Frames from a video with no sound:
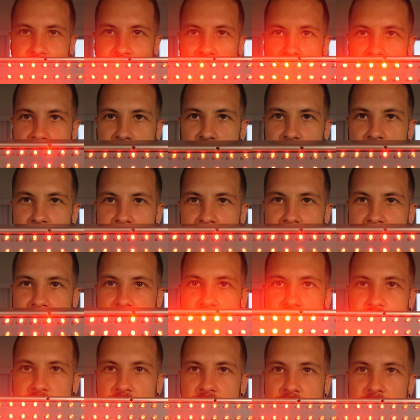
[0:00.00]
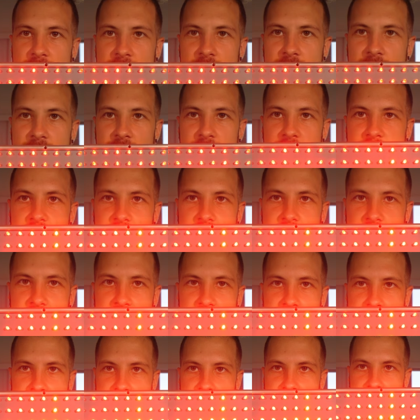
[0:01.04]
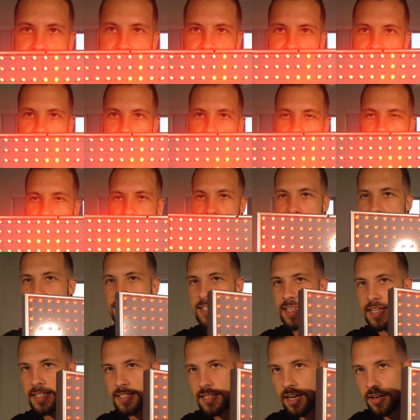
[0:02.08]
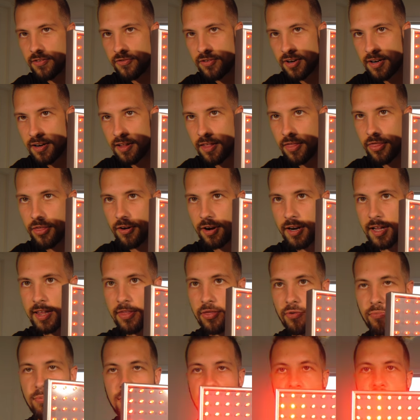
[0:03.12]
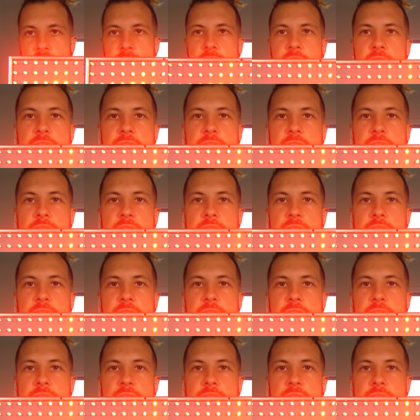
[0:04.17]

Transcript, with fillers: as you can see, it's only 633